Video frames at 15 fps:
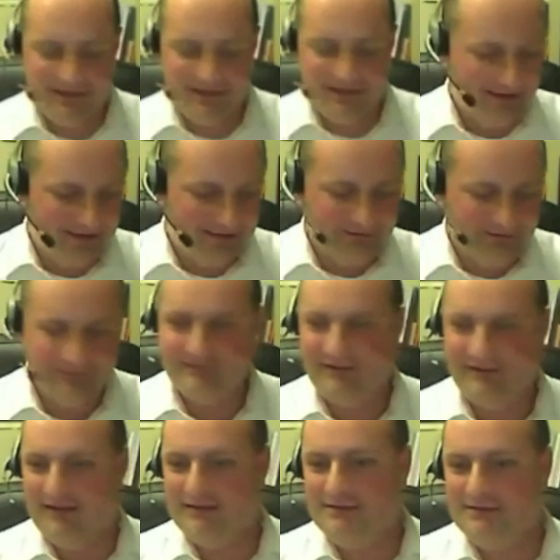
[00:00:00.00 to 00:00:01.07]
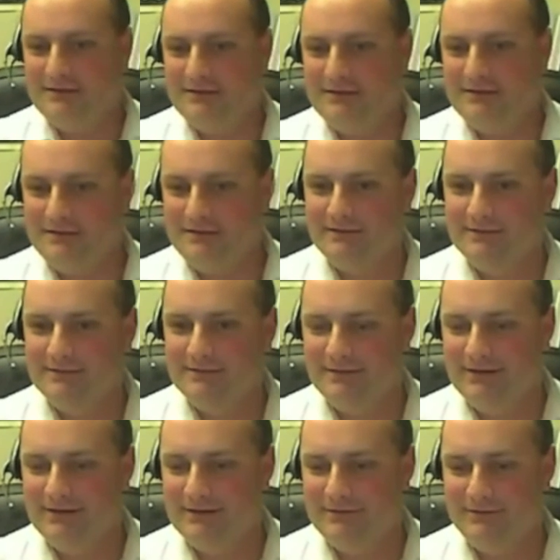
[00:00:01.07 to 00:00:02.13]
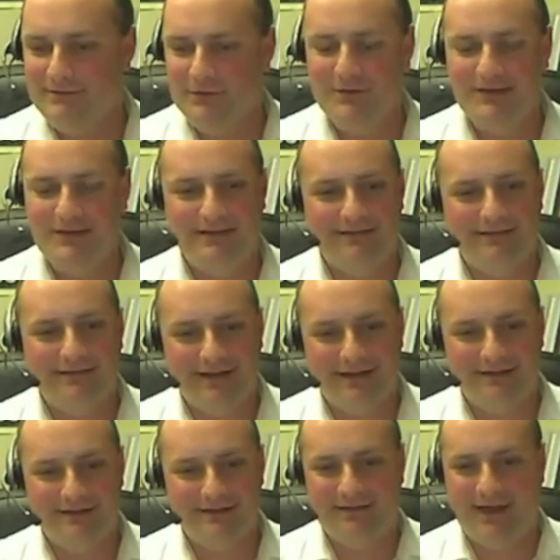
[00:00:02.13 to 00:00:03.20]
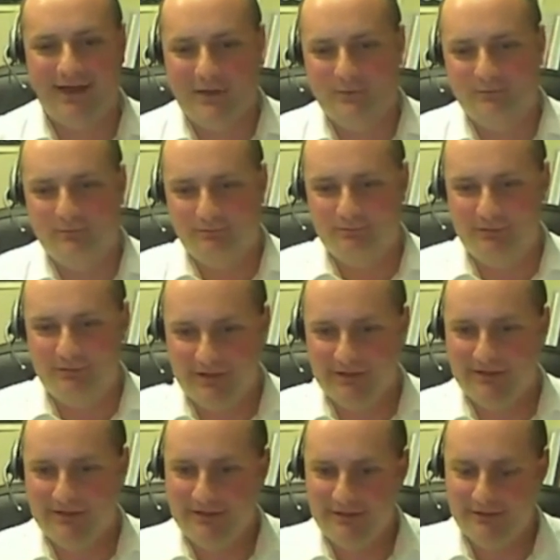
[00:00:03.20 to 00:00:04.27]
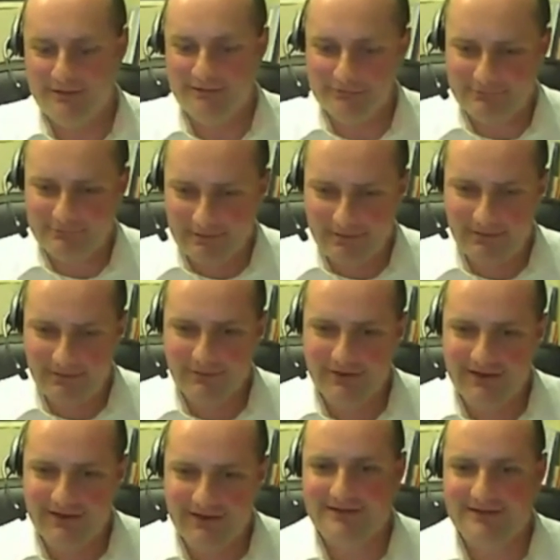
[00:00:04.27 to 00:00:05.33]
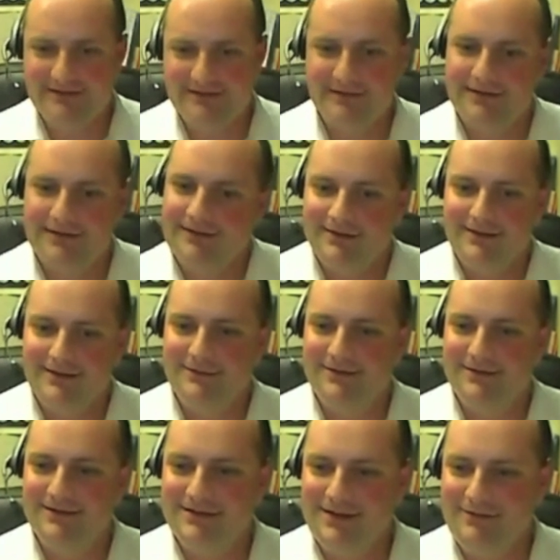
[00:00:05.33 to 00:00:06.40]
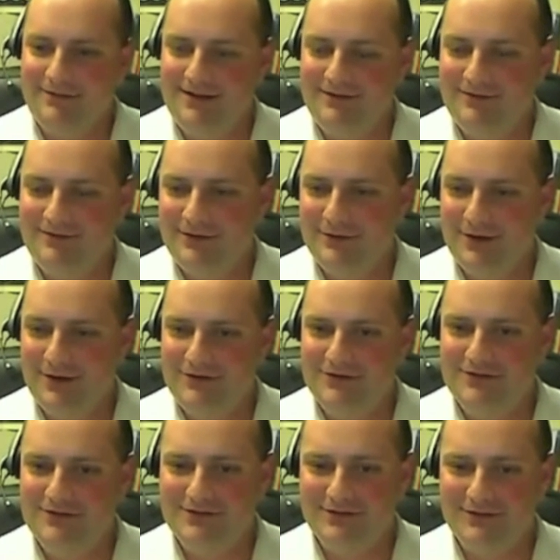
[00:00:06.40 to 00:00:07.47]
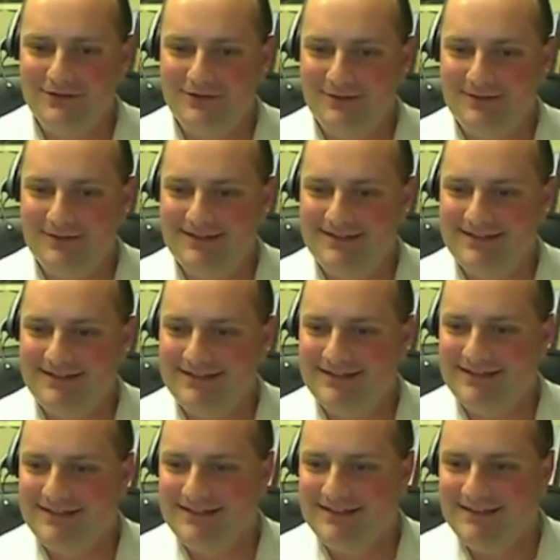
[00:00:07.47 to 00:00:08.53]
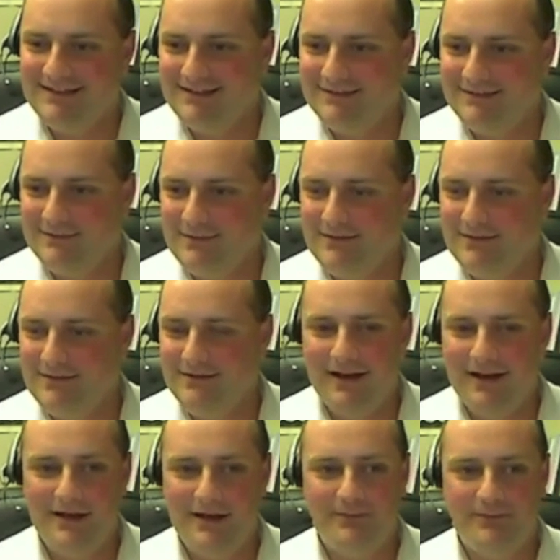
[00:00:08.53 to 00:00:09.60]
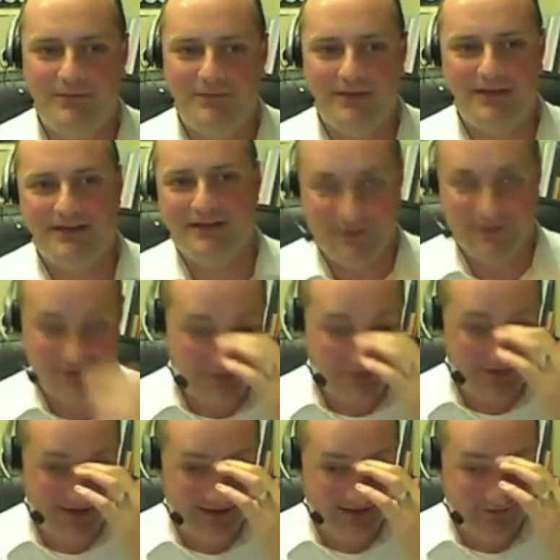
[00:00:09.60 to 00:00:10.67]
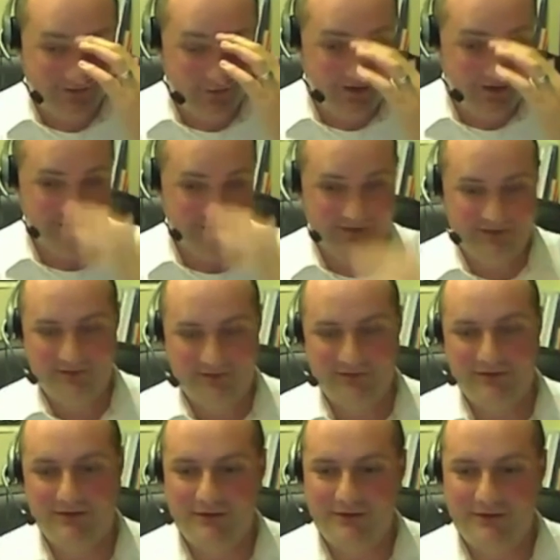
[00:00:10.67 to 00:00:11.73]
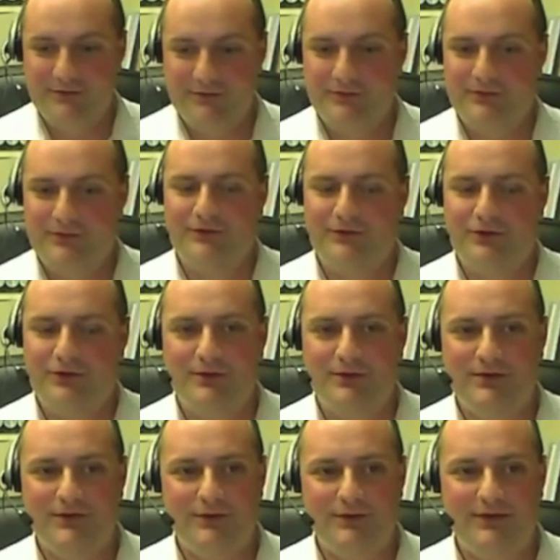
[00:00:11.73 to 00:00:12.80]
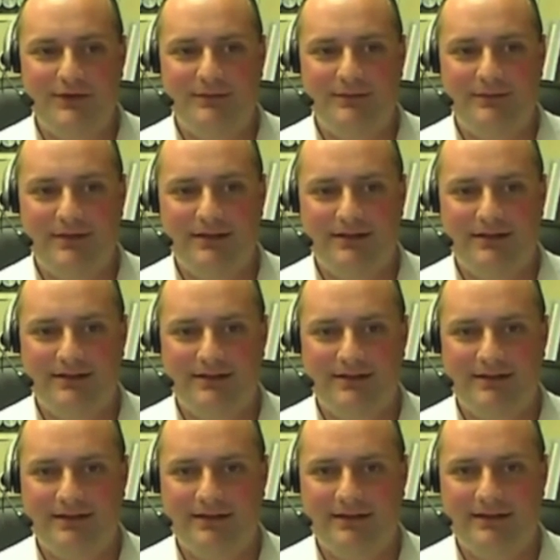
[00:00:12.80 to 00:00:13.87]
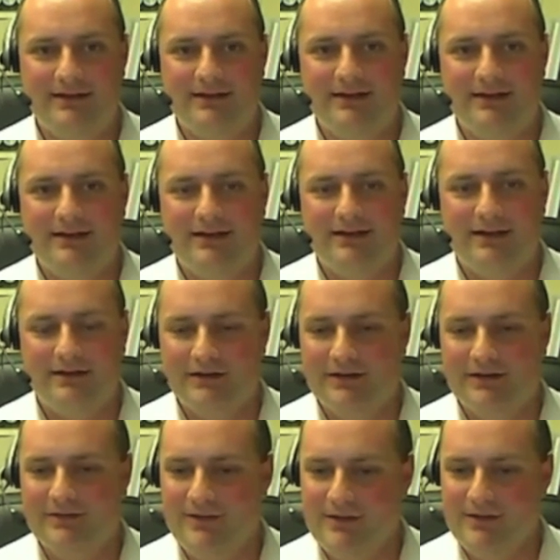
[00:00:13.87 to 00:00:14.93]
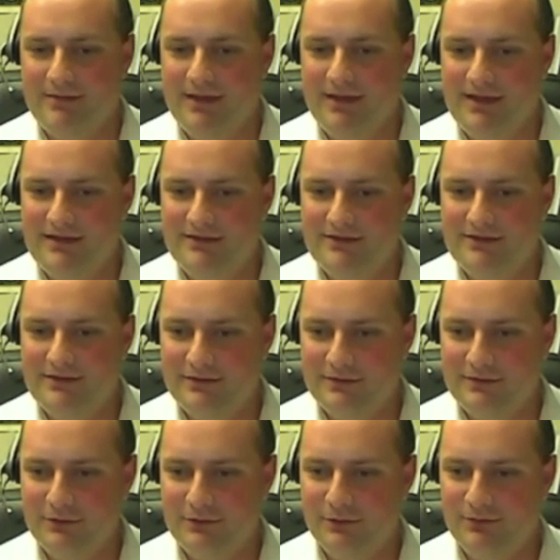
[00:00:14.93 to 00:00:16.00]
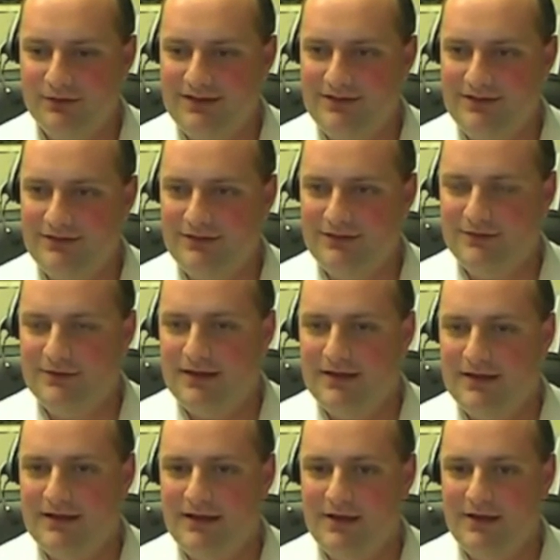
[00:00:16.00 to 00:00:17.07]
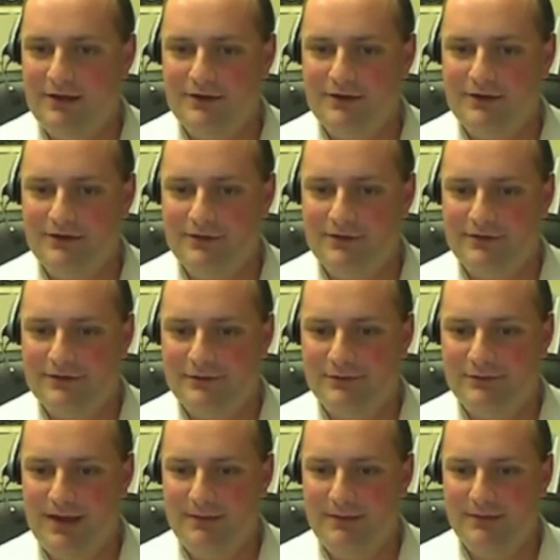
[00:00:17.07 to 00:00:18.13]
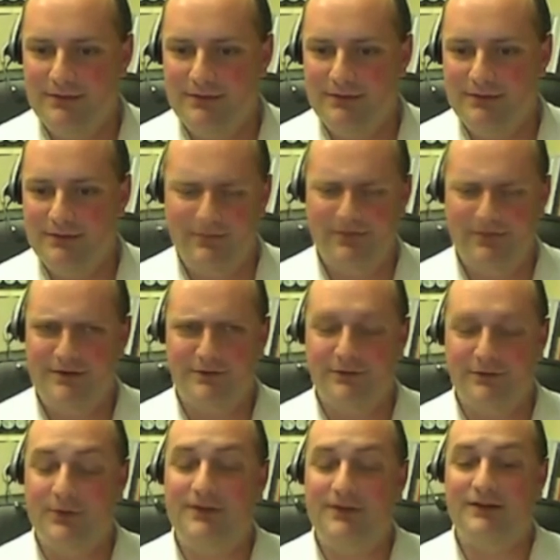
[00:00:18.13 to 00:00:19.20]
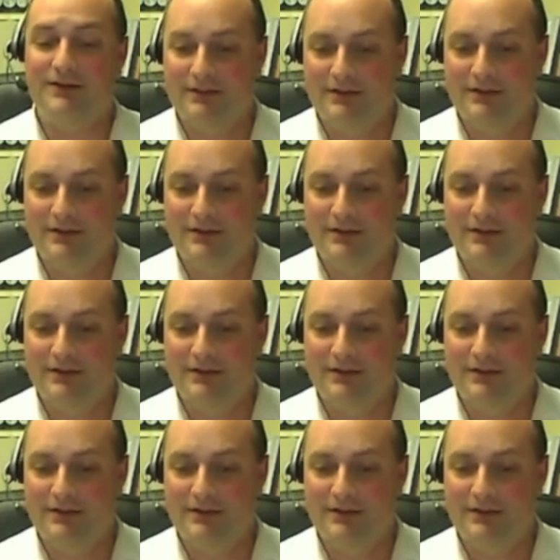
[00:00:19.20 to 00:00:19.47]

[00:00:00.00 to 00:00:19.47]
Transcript: uh, out there uh, viewing out out there in the intranets. Anybody out there have any questions or comments? Remember, um, you can do that if you're watching on. You can do it through YouTube. You can do it on the on, the, uh, on our event page on Google Plus, uh, or you can do it through MyMoon, or I'm sorry, through Twitter